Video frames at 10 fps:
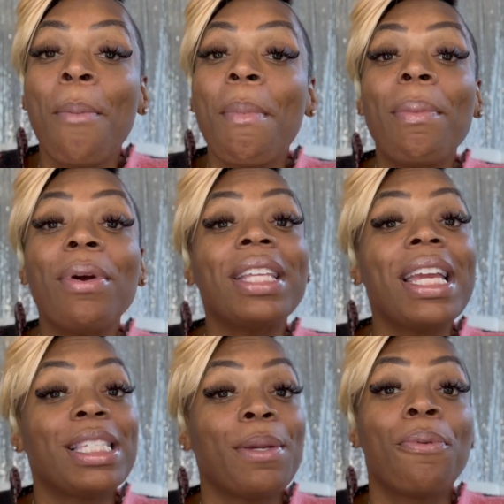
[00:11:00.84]
My birthday
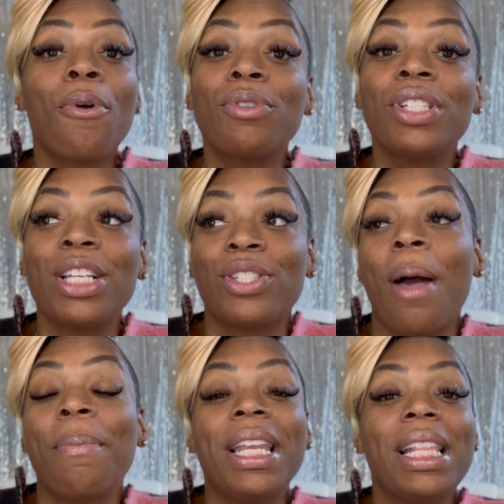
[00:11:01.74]
is approaching. So
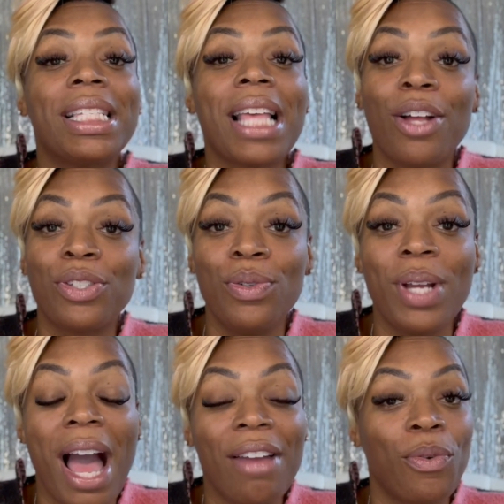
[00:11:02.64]
I'm getting this out to you
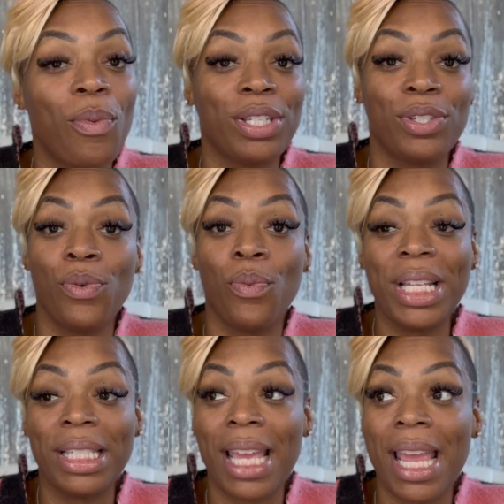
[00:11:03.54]
guys for What's New
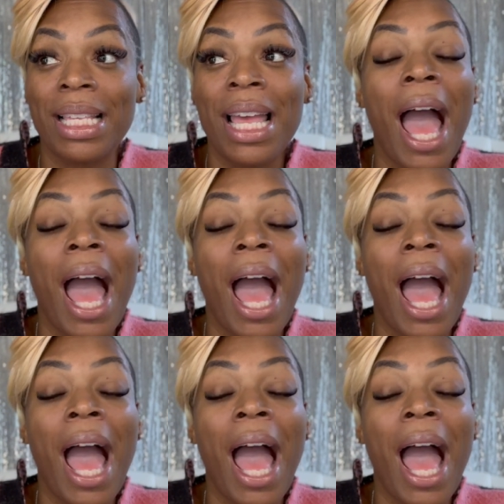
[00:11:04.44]
Wednesdays.